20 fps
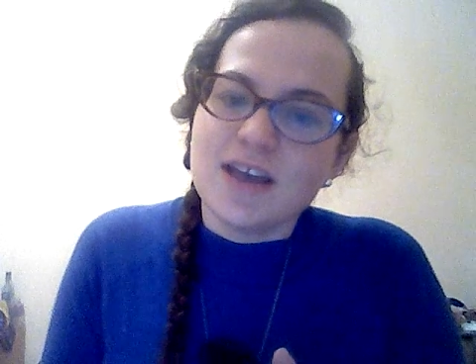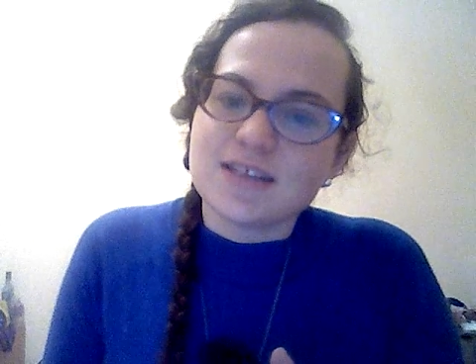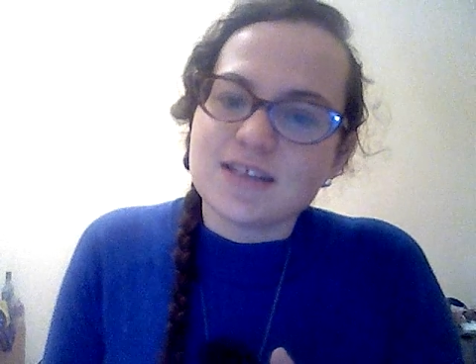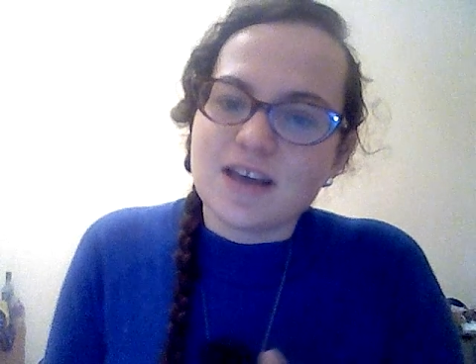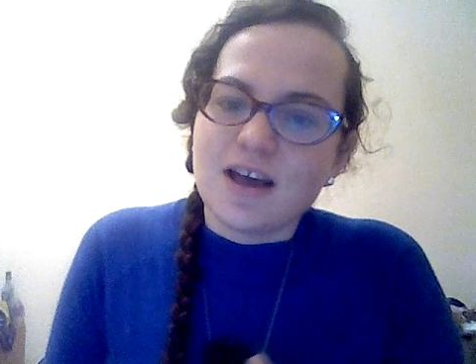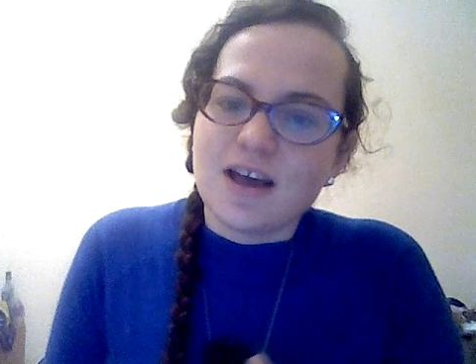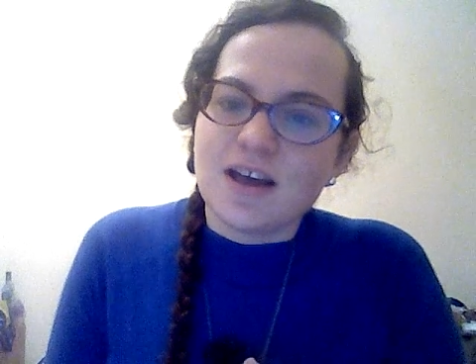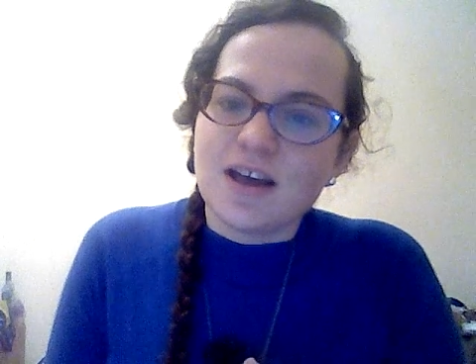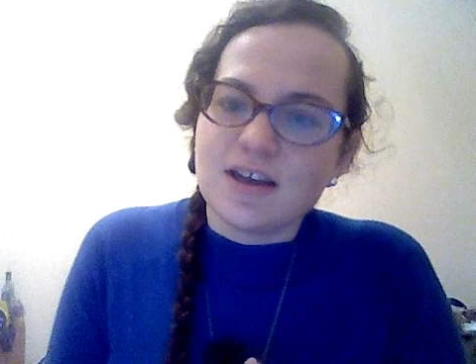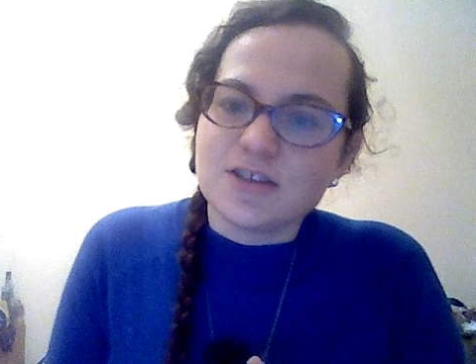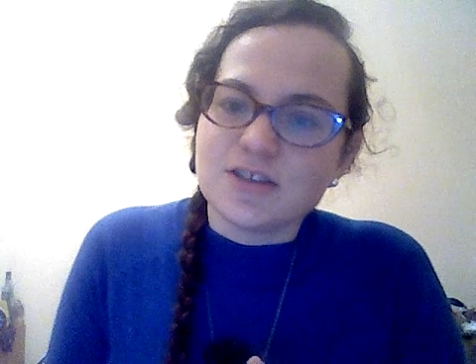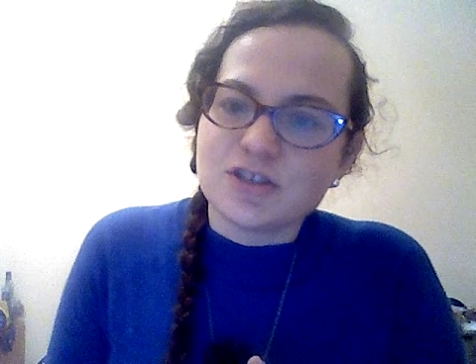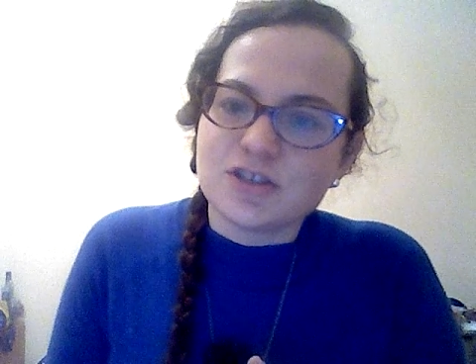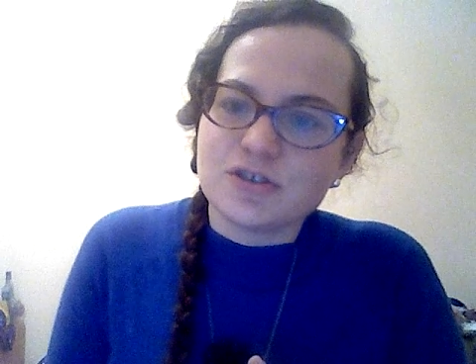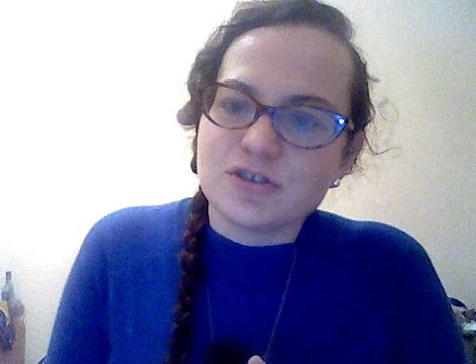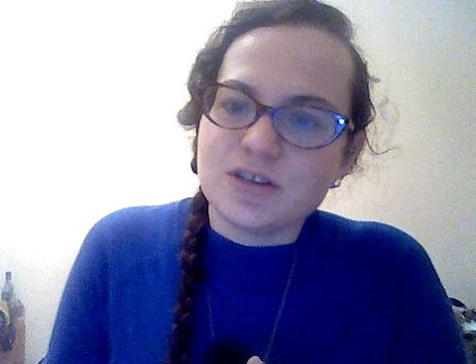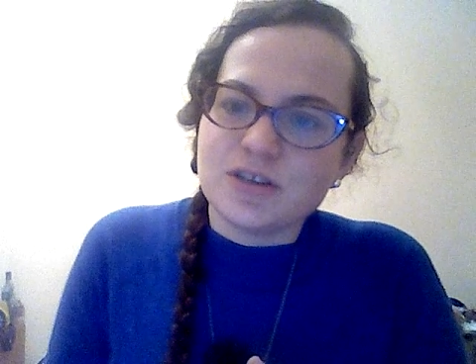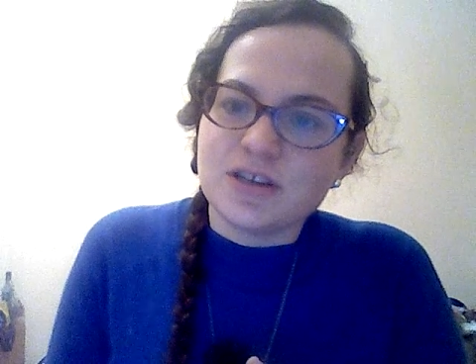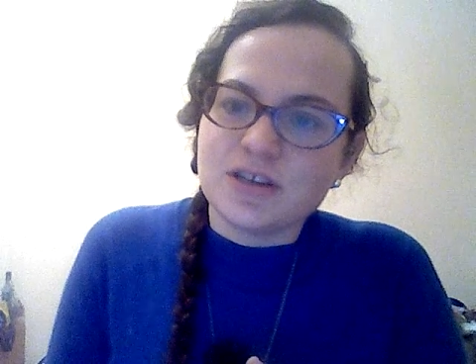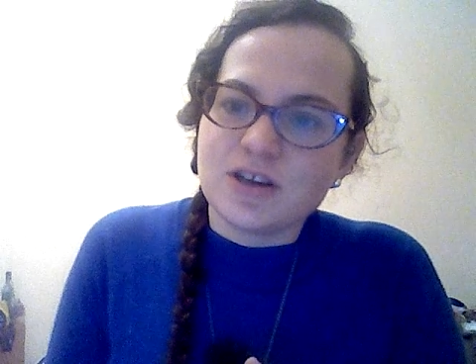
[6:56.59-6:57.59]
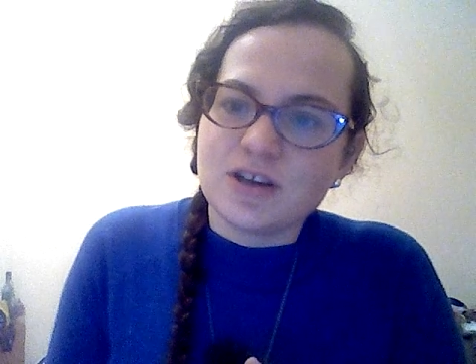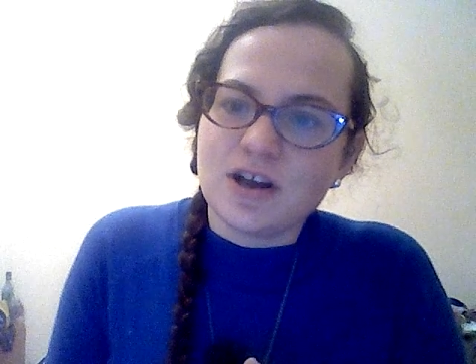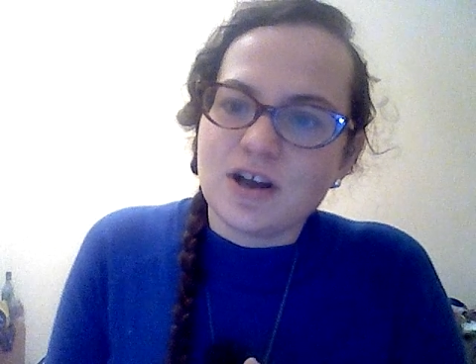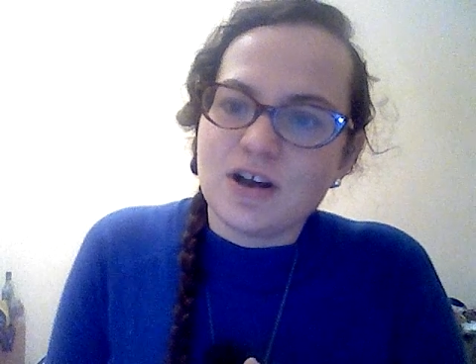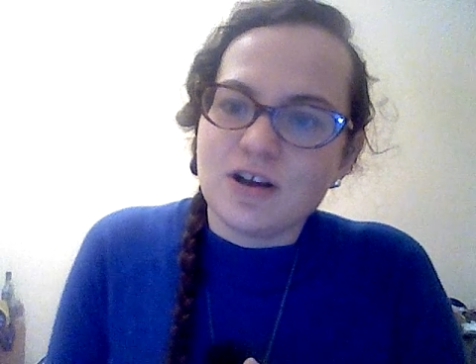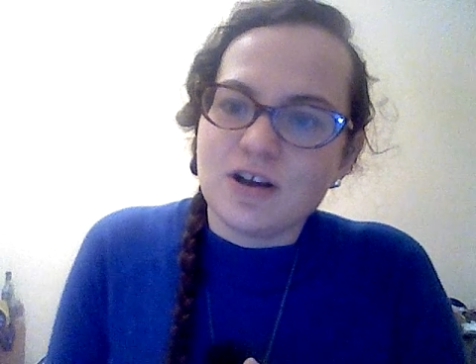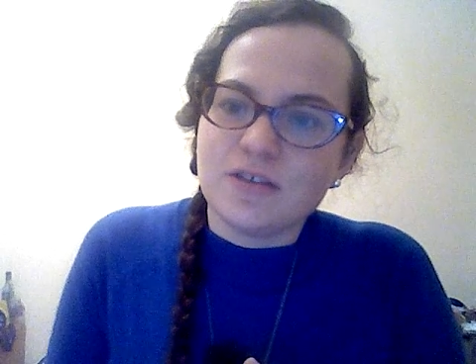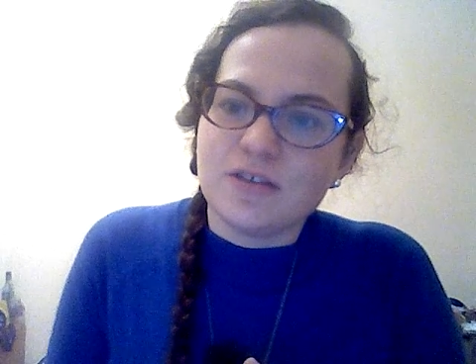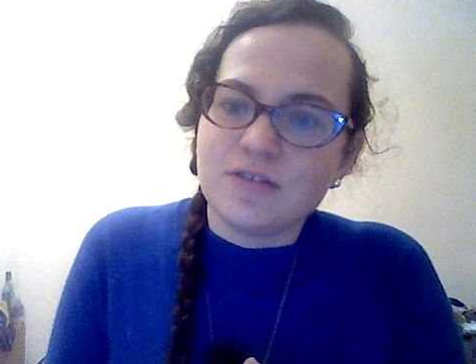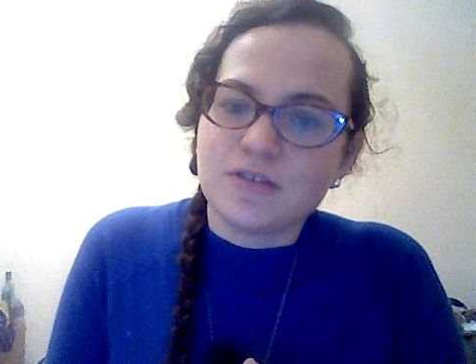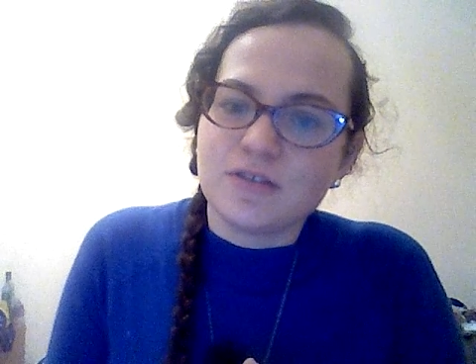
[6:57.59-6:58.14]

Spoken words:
got a street called